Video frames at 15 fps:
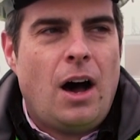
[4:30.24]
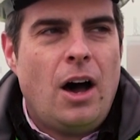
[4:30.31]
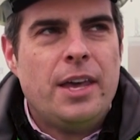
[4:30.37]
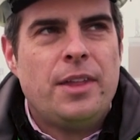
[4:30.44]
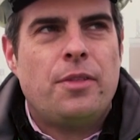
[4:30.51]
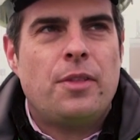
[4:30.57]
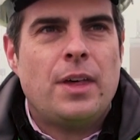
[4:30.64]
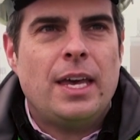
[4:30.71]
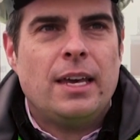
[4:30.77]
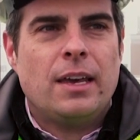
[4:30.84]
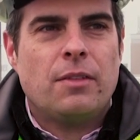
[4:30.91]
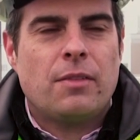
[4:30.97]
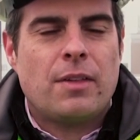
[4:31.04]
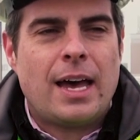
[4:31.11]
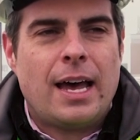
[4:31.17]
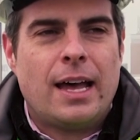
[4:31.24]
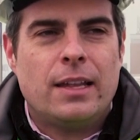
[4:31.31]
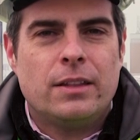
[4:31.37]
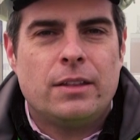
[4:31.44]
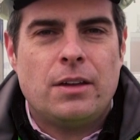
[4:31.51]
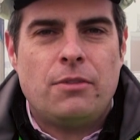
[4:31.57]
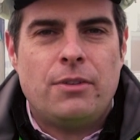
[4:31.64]
I think
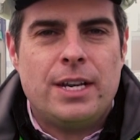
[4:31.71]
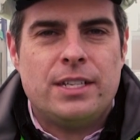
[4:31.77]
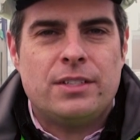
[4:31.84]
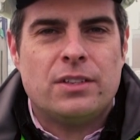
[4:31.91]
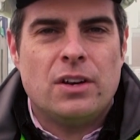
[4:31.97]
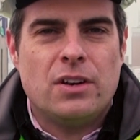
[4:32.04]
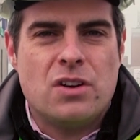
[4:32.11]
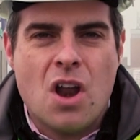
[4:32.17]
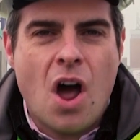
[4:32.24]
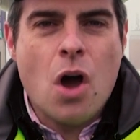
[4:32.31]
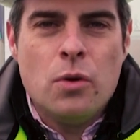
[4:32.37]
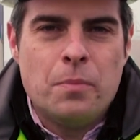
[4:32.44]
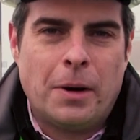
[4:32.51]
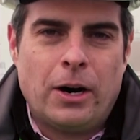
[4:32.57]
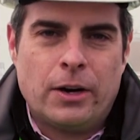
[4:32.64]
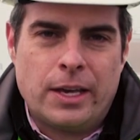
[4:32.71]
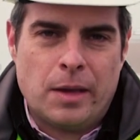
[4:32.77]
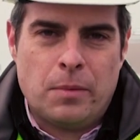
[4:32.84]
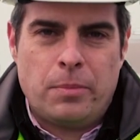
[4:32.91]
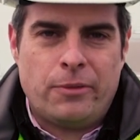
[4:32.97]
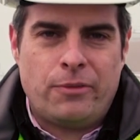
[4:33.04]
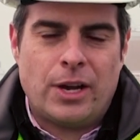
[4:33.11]
that there is no
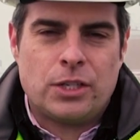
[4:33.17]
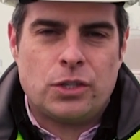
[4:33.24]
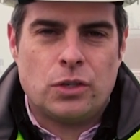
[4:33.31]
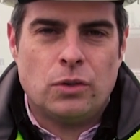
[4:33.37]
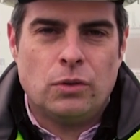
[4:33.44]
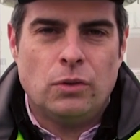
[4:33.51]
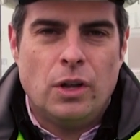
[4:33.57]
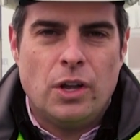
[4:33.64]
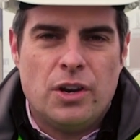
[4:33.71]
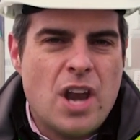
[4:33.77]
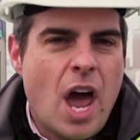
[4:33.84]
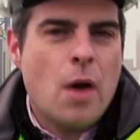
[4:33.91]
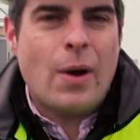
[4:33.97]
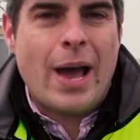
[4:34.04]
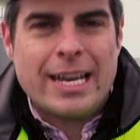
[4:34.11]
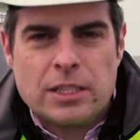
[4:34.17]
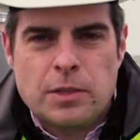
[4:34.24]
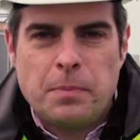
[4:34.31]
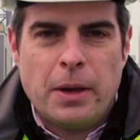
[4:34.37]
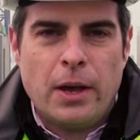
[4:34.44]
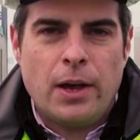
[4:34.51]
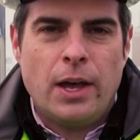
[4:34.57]
market professional, no
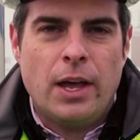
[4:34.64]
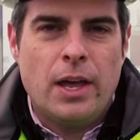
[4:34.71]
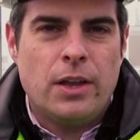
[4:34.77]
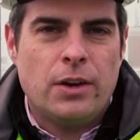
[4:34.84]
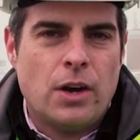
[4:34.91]
expert,